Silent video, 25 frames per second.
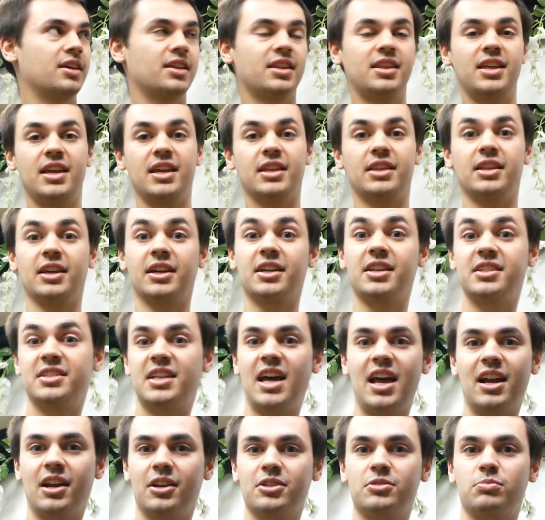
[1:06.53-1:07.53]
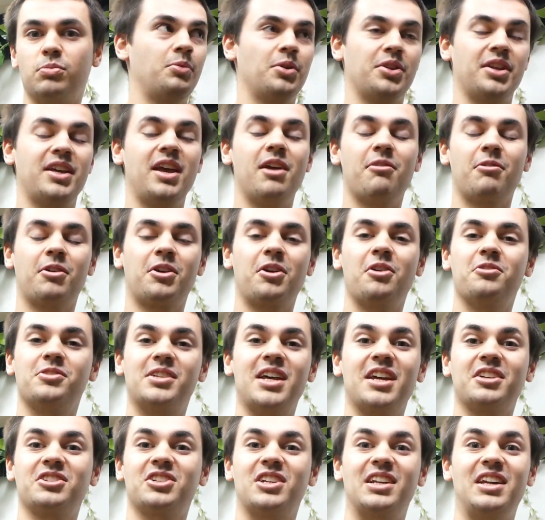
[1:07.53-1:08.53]
thing that can tell us what the error
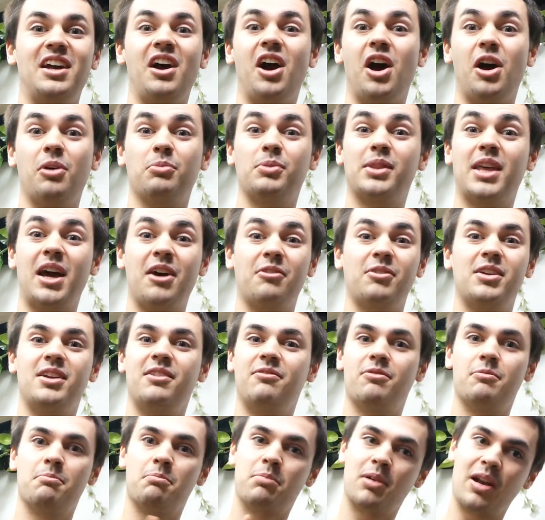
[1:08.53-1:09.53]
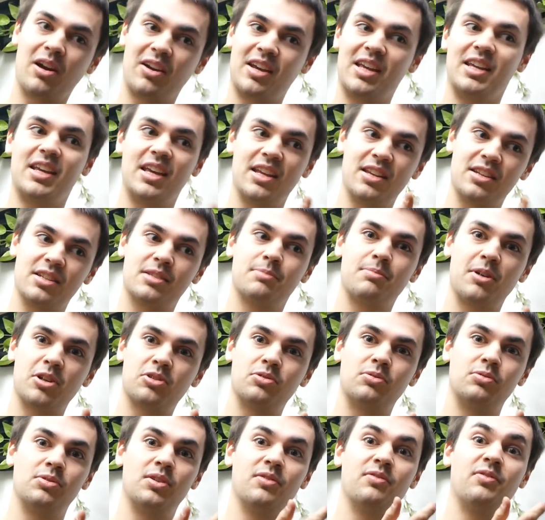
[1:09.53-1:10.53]
codes actually are without even plugging in a
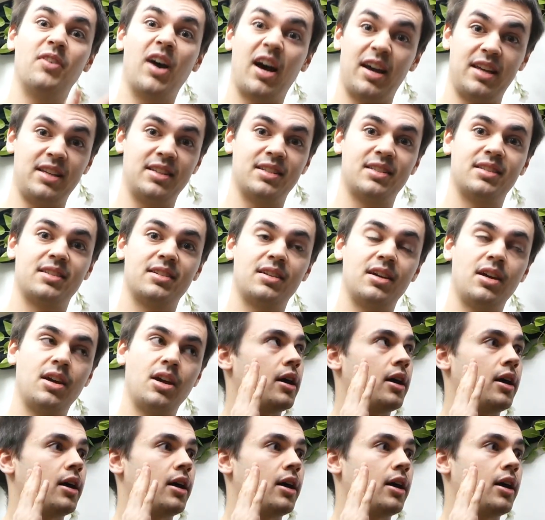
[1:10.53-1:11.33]
special device.